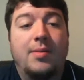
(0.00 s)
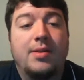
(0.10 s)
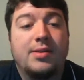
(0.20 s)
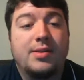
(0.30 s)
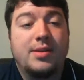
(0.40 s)

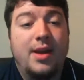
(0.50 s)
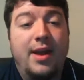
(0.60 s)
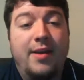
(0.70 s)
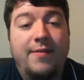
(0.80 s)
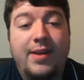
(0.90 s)
There's
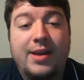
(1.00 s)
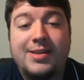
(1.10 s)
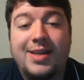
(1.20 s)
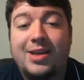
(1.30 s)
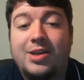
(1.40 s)

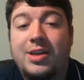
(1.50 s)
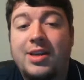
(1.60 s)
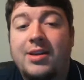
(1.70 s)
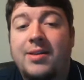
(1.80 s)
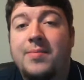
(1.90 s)

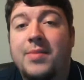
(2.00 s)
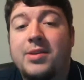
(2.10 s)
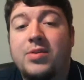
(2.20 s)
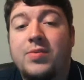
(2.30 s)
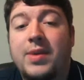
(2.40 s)
FSHD,
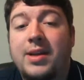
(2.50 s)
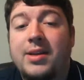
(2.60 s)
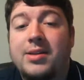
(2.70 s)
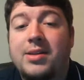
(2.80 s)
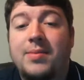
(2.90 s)
muscle
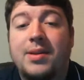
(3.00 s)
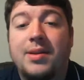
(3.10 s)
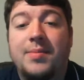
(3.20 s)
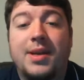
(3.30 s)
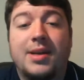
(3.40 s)
weakness,
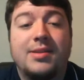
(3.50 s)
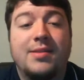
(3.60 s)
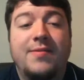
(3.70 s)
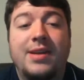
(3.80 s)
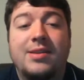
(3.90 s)
typically begins in
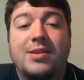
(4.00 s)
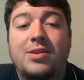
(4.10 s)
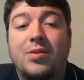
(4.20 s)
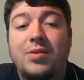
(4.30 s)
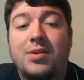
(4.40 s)
the face and
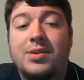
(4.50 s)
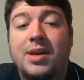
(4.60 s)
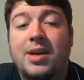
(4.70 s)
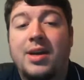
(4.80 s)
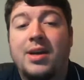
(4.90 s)
shoulders.
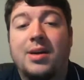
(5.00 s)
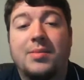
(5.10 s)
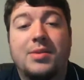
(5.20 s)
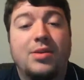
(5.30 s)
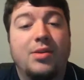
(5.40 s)

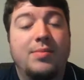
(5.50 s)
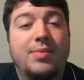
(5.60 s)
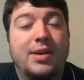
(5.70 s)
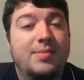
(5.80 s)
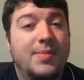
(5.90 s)
The shoulder
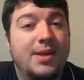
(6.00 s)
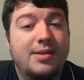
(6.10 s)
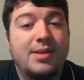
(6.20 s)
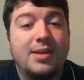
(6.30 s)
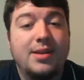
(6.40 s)
blades may
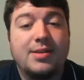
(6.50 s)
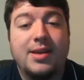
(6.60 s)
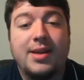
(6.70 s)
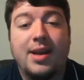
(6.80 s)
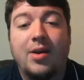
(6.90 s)

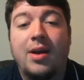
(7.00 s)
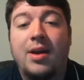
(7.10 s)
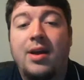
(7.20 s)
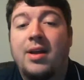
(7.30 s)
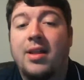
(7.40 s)
stick out
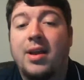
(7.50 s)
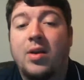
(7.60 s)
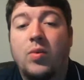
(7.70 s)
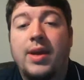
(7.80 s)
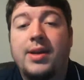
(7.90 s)
like
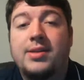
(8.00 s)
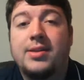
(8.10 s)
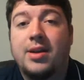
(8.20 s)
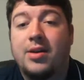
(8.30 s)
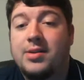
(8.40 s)
wings,
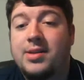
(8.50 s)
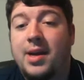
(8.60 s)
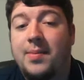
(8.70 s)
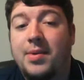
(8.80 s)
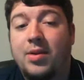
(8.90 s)
called
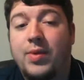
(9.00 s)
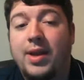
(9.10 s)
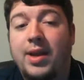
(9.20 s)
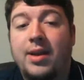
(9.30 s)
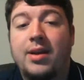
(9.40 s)
scapular
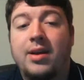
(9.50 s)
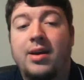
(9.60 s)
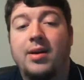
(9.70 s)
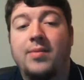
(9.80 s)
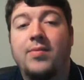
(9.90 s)
winging,
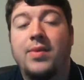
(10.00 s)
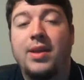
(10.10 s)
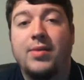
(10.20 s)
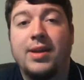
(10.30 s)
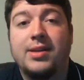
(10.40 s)
when
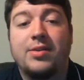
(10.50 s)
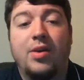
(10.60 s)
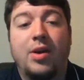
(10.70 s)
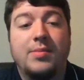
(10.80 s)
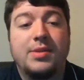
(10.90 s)
they raise their
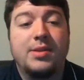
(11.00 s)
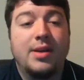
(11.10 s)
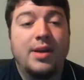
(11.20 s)
arms.